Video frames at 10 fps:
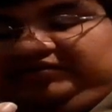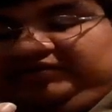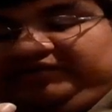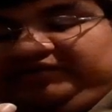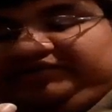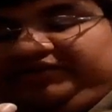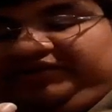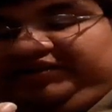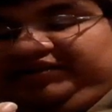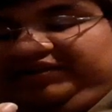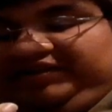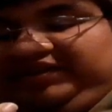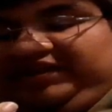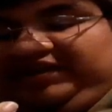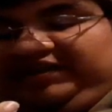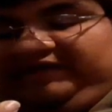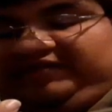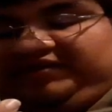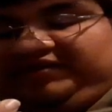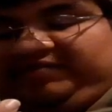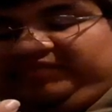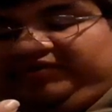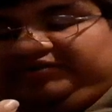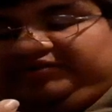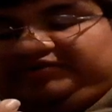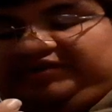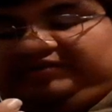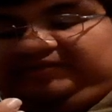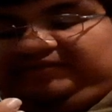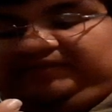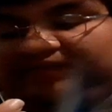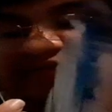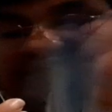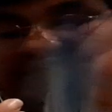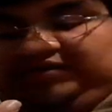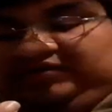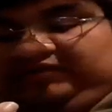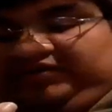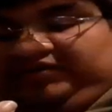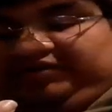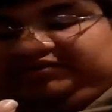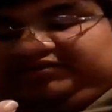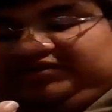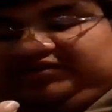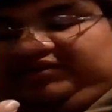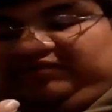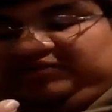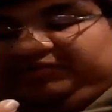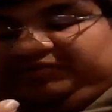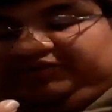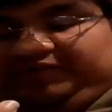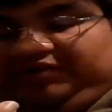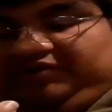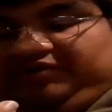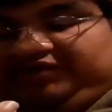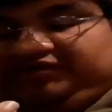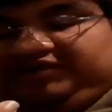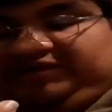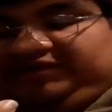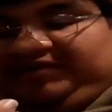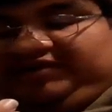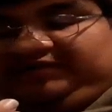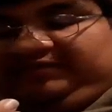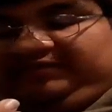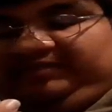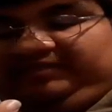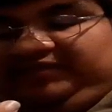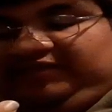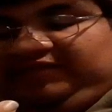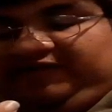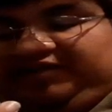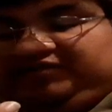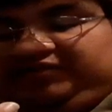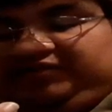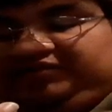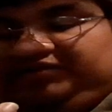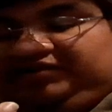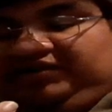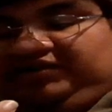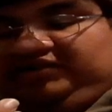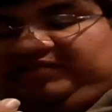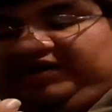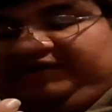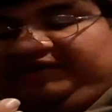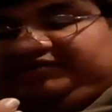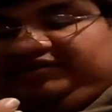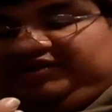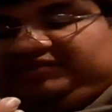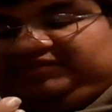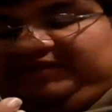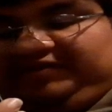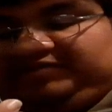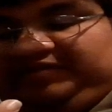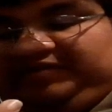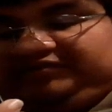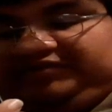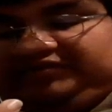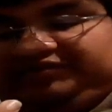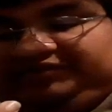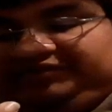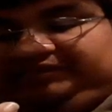Return it if you didn't put it into your hand. Rearguard skill once per turn. When you look at your deck by an effect during your turn, you may have this unit gets 5 times power until end turn.